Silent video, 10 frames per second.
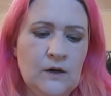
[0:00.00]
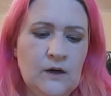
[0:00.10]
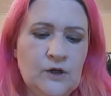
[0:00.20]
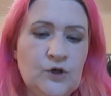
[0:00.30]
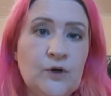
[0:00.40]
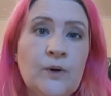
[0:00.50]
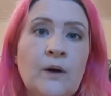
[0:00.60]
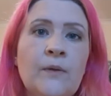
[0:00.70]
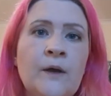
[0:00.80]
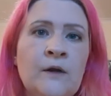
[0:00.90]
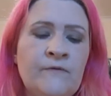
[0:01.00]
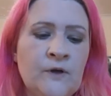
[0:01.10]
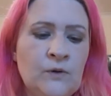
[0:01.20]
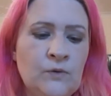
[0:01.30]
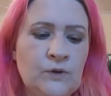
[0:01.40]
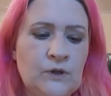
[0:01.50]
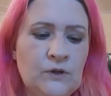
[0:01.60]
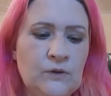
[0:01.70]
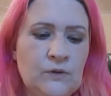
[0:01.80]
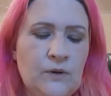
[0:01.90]
Australia, then if you go
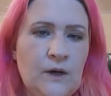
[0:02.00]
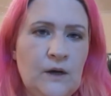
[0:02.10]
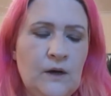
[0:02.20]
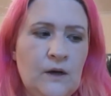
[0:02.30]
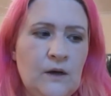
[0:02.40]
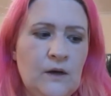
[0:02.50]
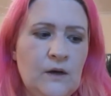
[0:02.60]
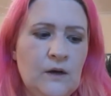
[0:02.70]
to I